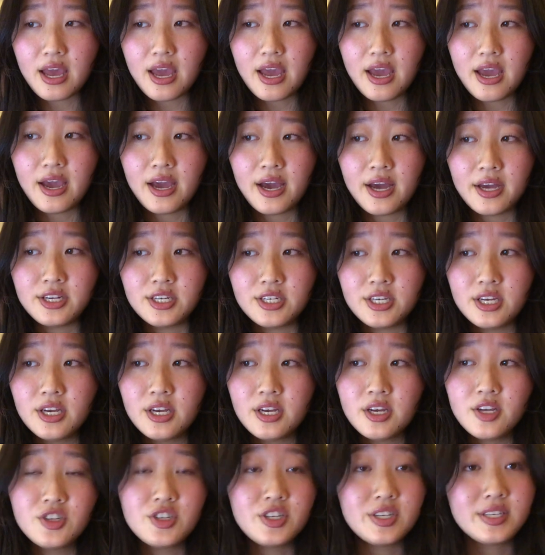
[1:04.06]
and
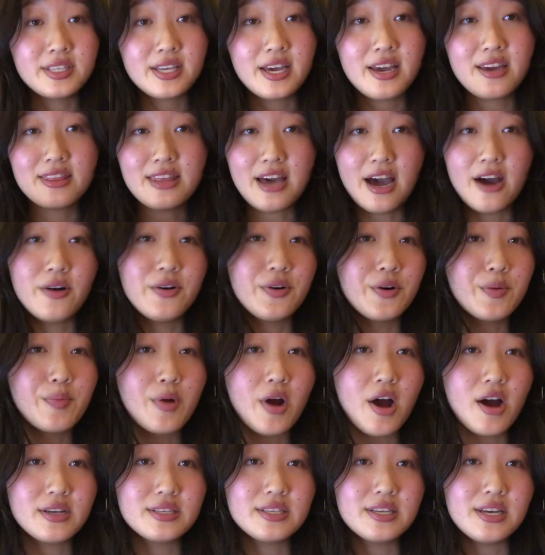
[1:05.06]
just like that whole
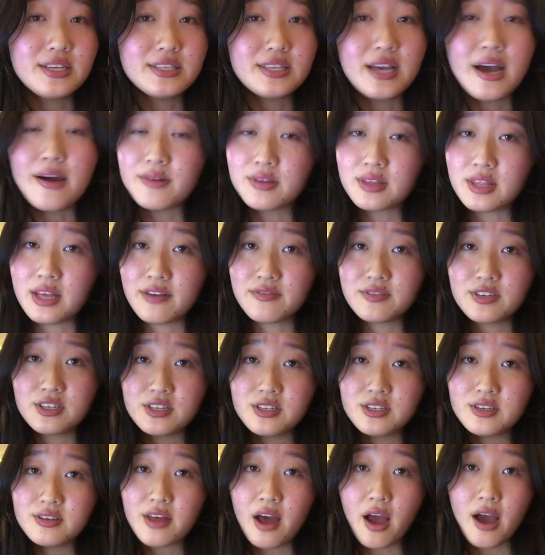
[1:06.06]
process, I would love to
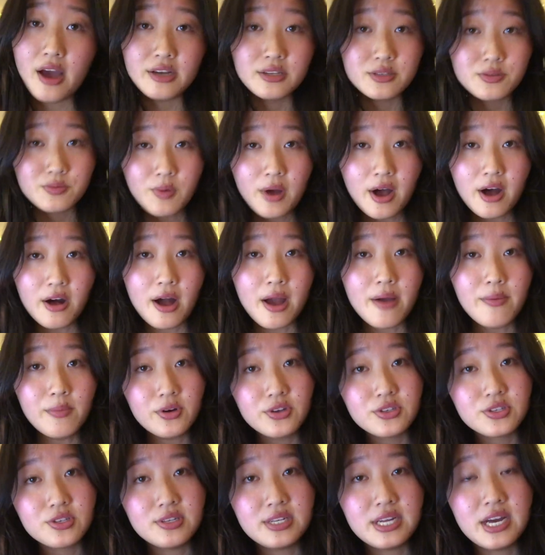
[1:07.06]
do that as well. I'm
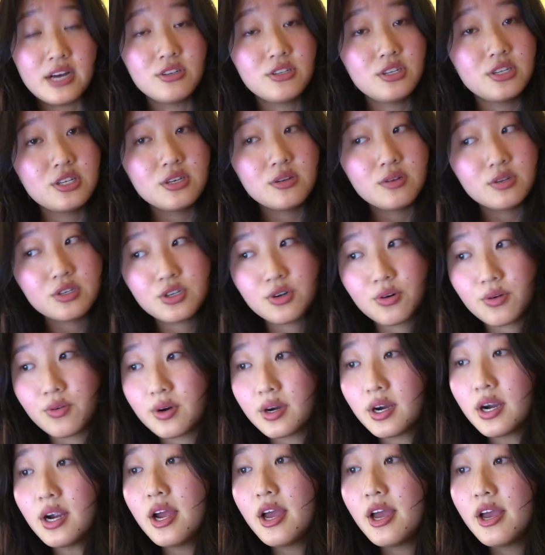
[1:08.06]
also down to do a
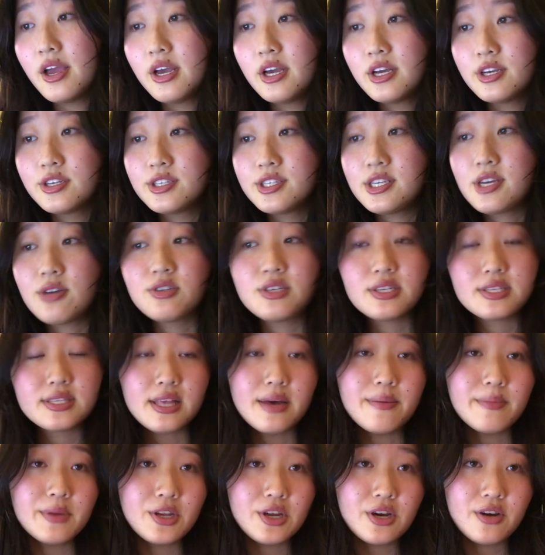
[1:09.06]
tour, so just
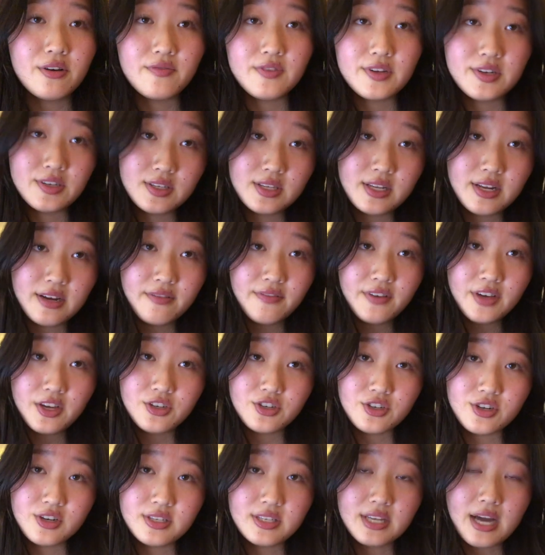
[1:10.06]
let me know if there's enough
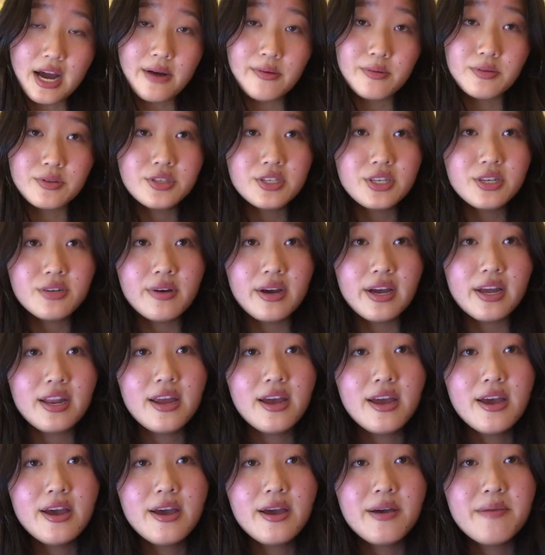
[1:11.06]
interest, I will do it.
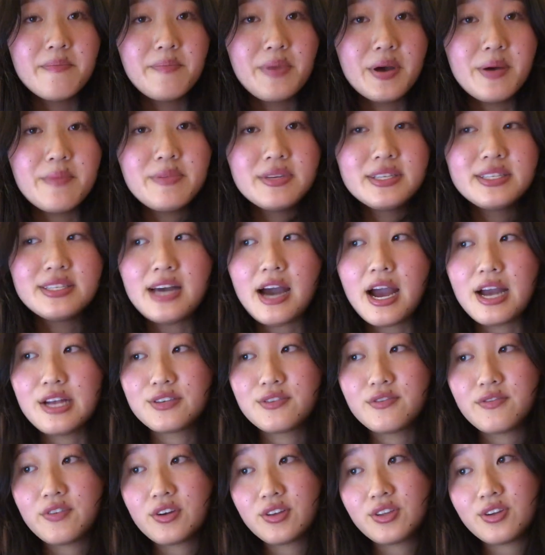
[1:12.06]
But besides
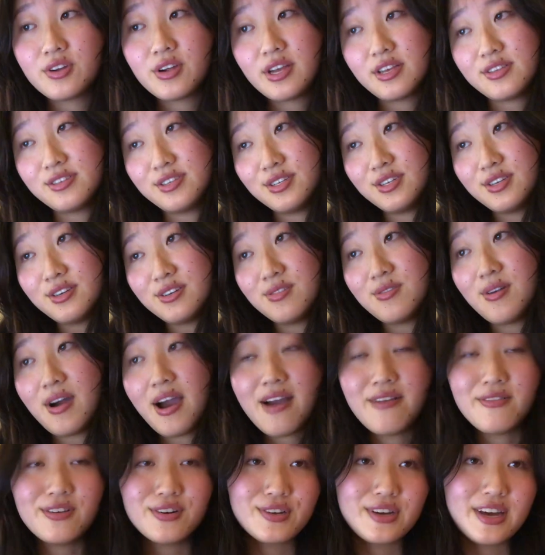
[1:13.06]
further ado, I
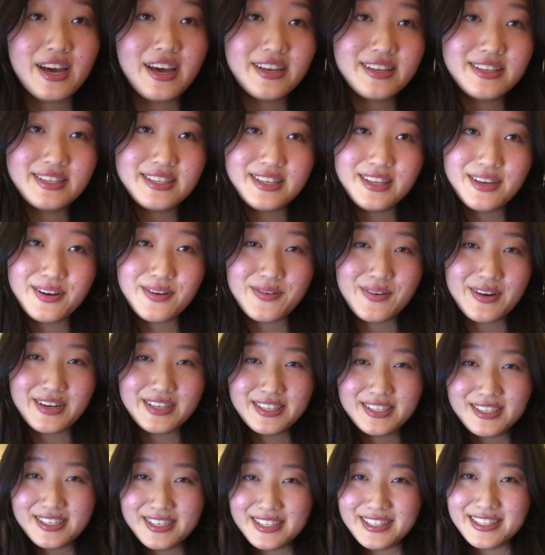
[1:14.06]
will get into the
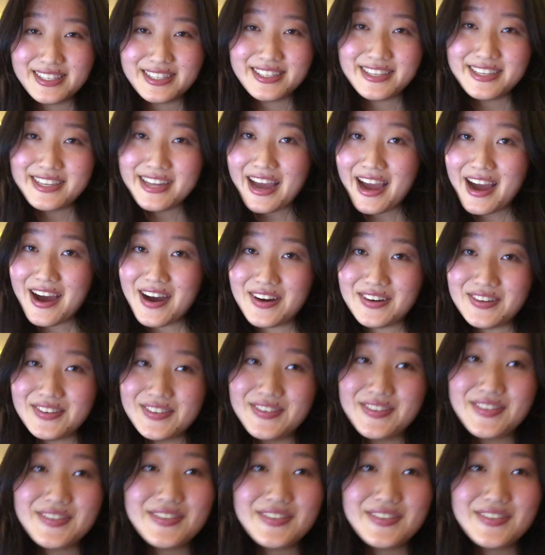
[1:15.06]
questions now.